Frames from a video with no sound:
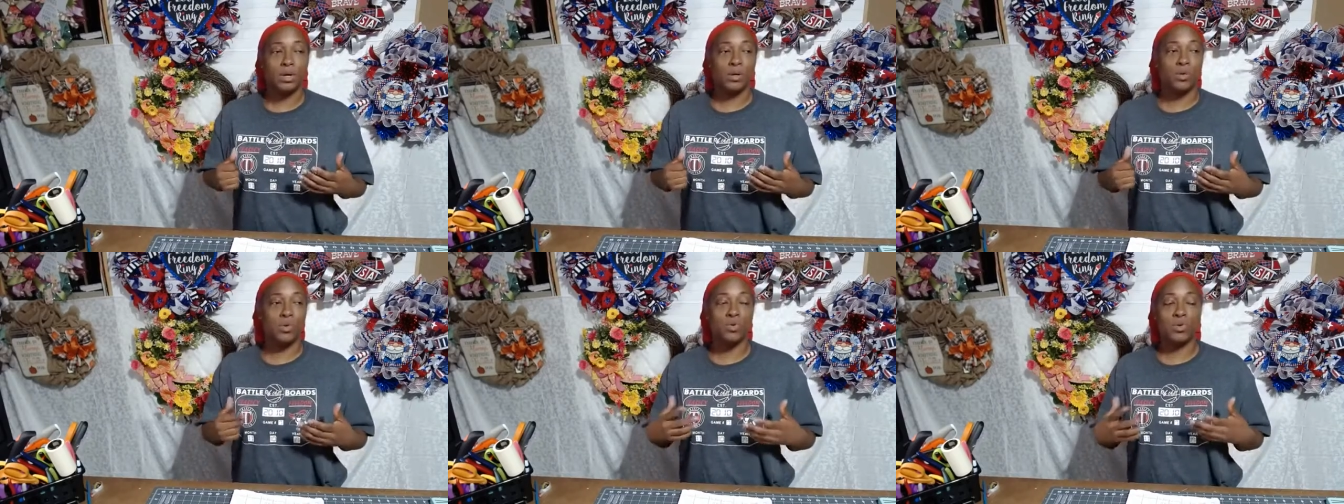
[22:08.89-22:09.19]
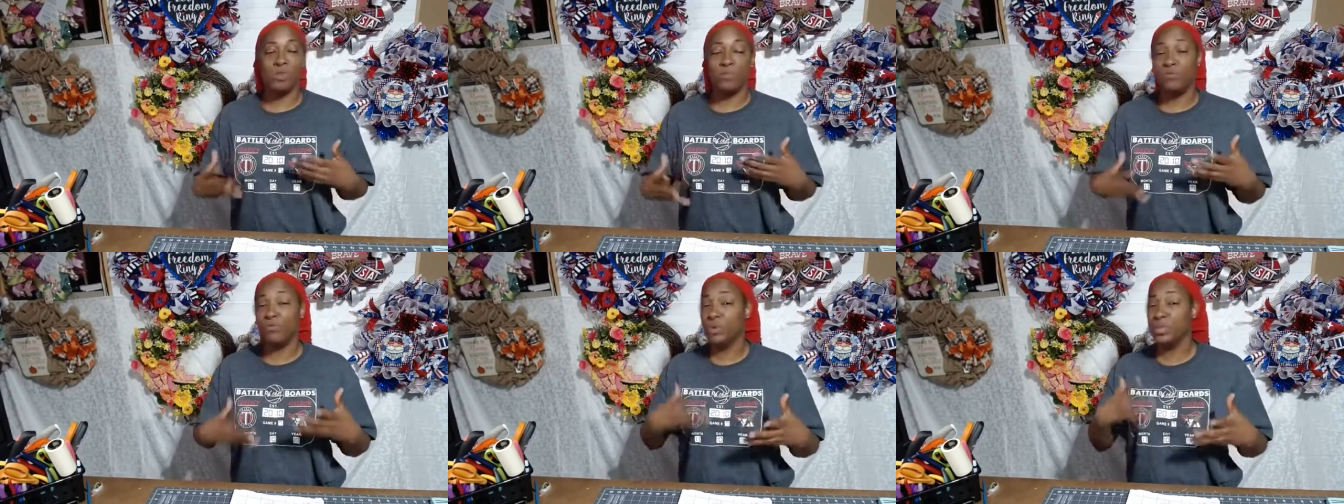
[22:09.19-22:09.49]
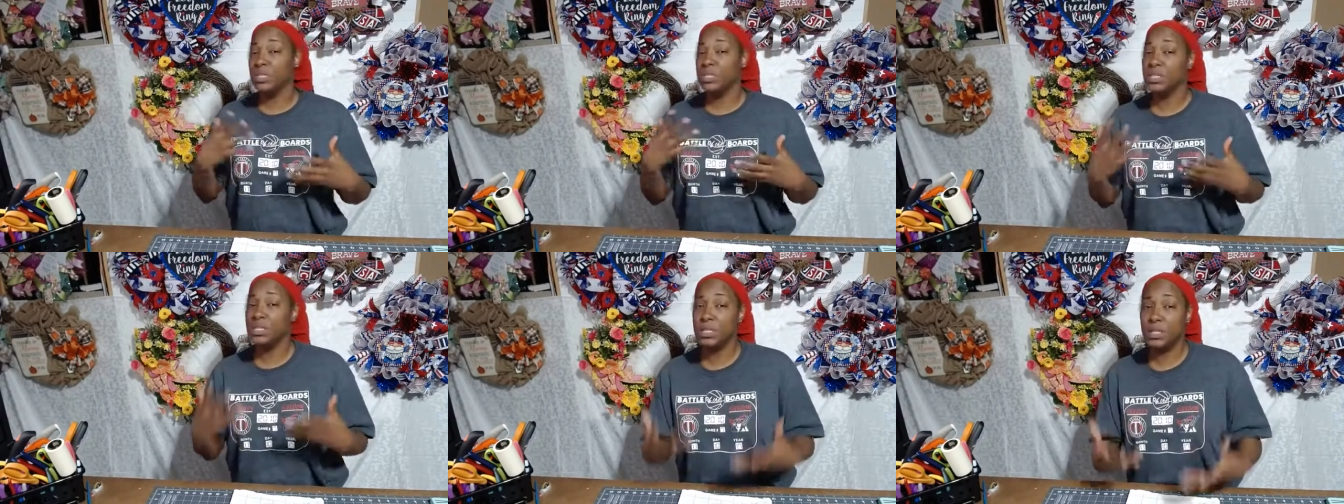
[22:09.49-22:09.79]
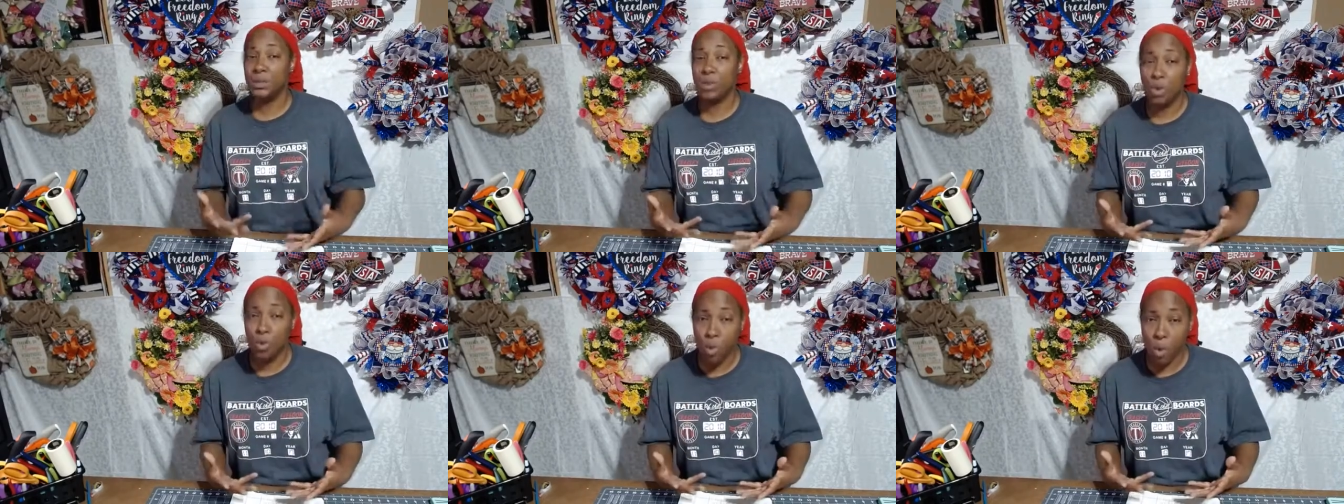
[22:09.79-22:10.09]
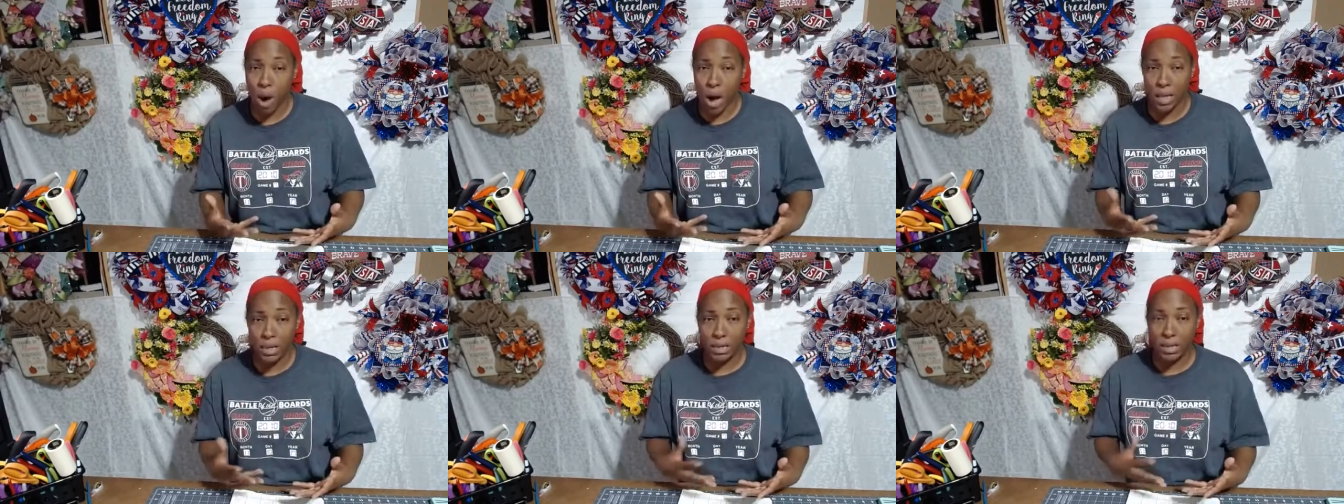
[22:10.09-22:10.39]
You can really see the
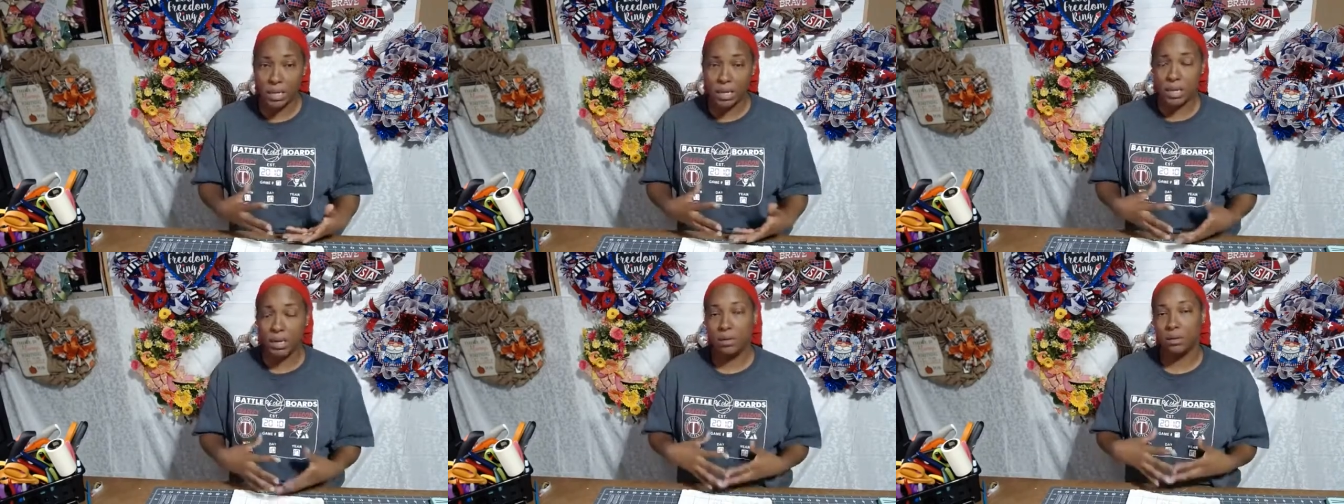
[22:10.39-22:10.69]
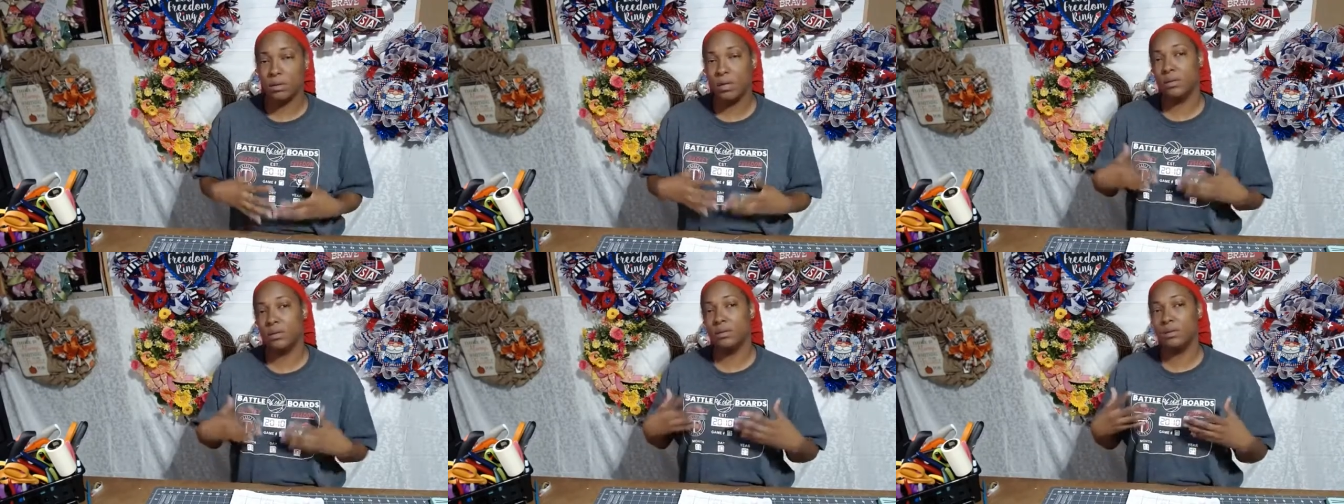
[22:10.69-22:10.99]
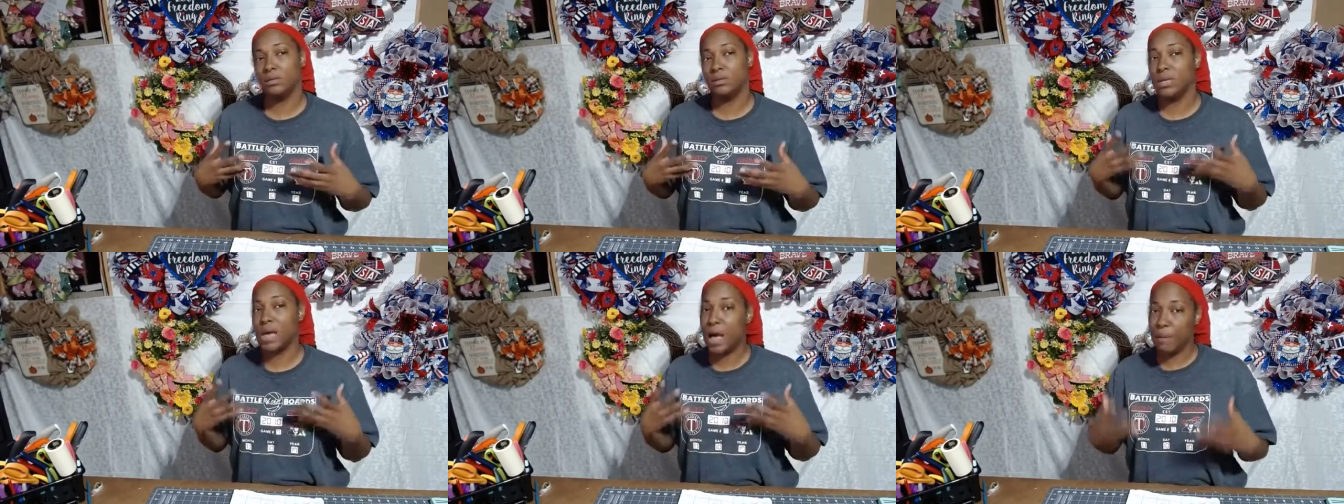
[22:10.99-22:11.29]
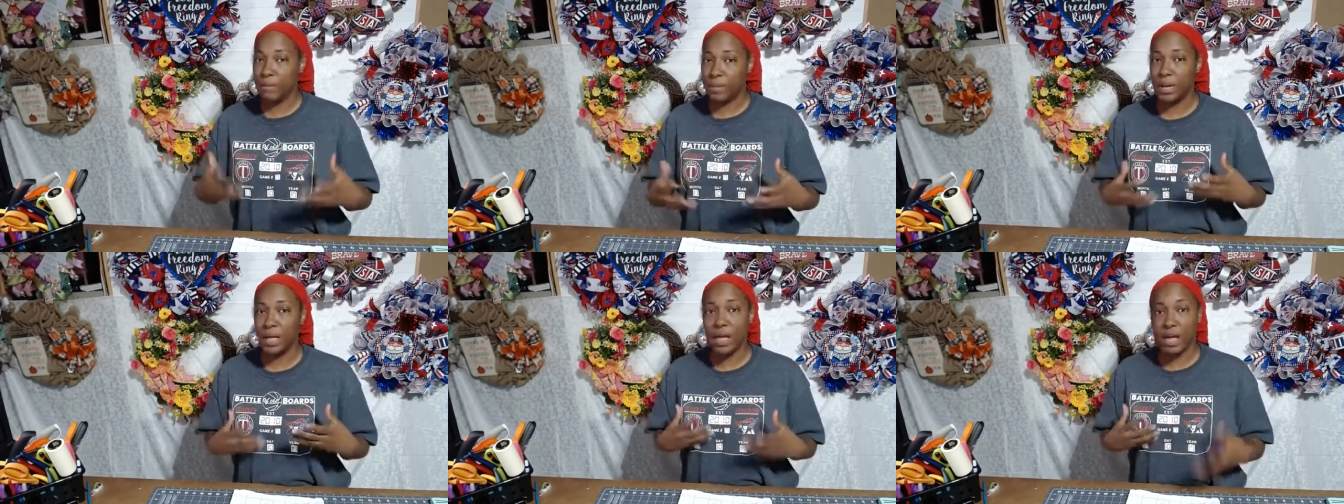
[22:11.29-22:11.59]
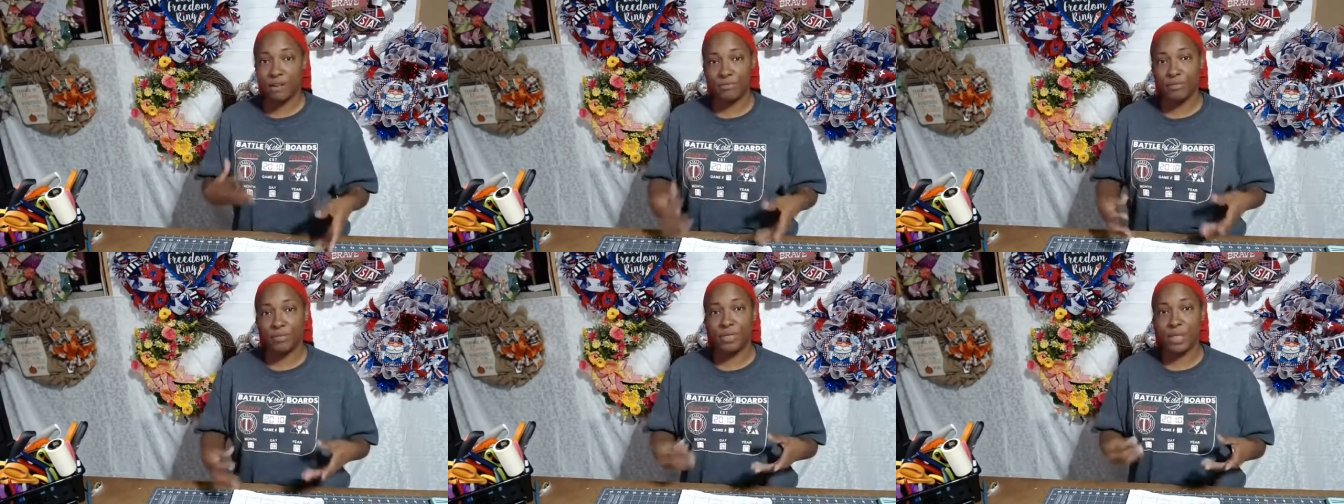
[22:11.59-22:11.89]
quality and the time and the
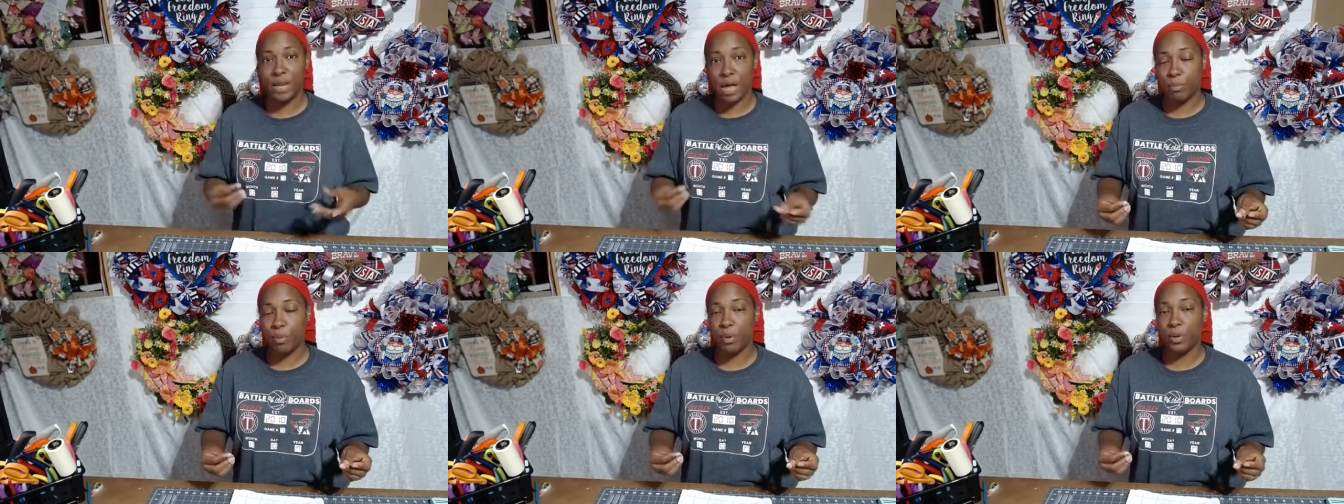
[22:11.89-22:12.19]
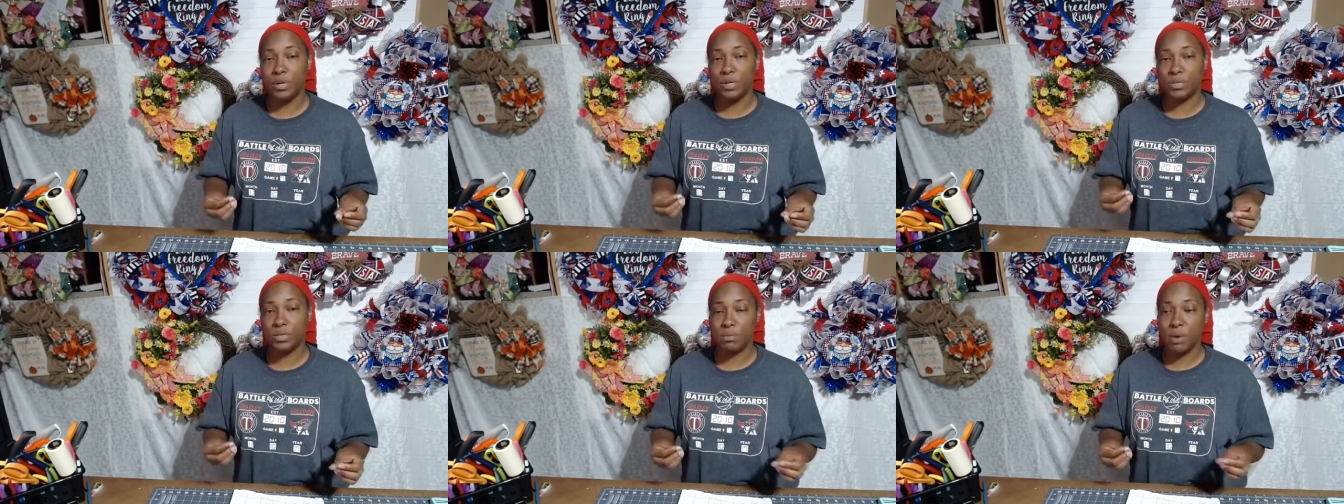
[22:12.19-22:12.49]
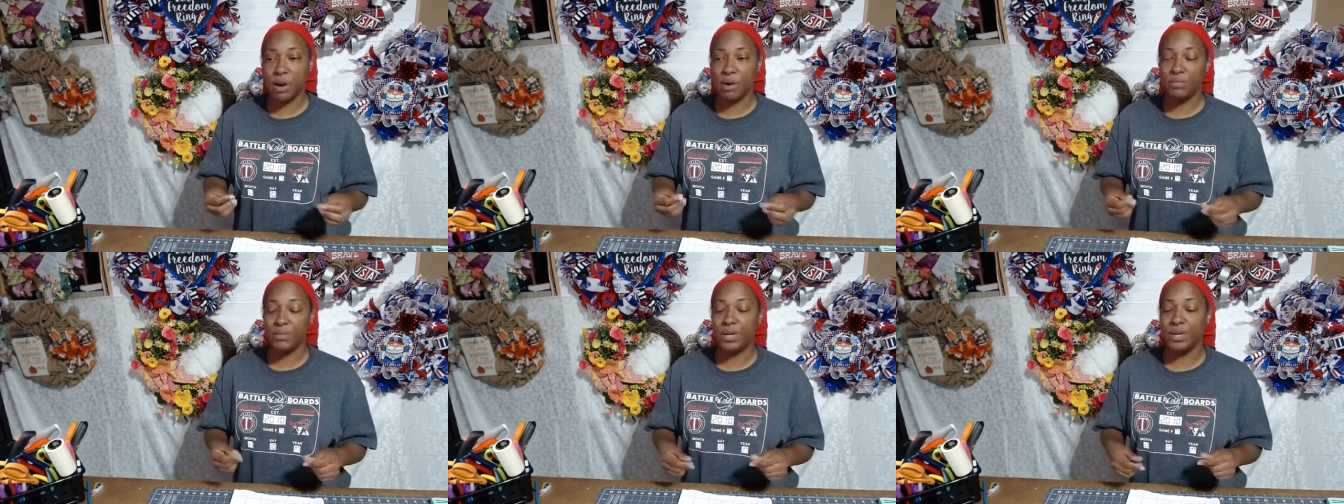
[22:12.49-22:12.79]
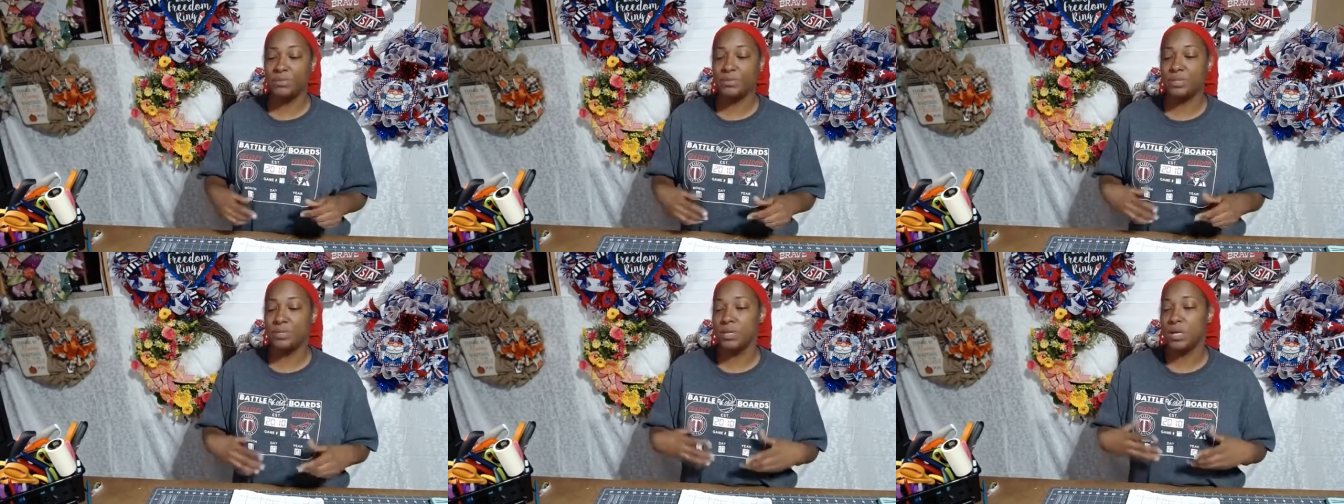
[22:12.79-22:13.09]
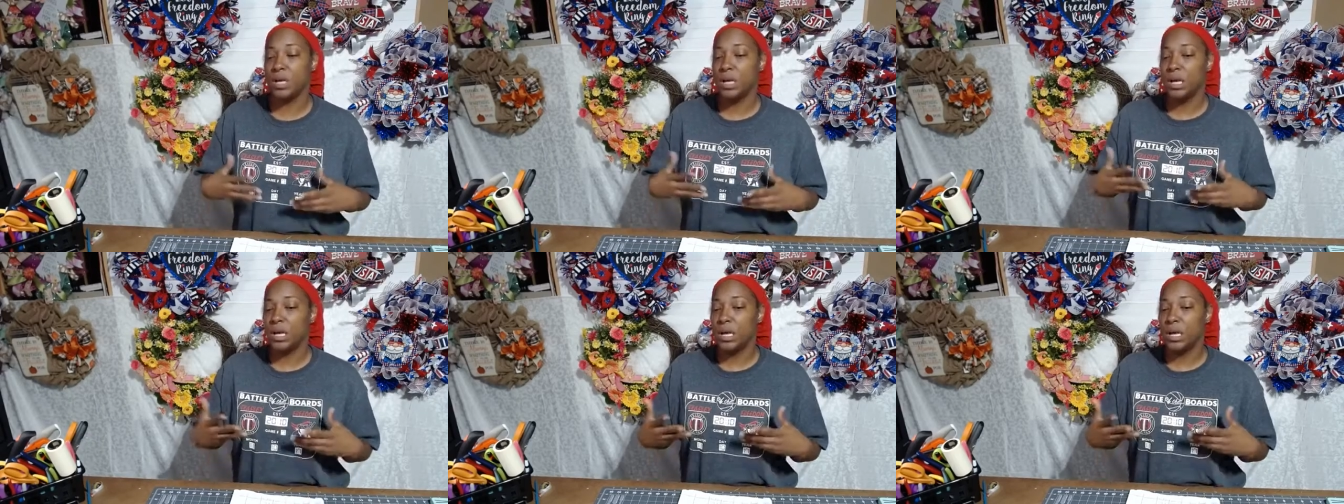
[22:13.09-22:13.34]
effort that I put into my wreaths.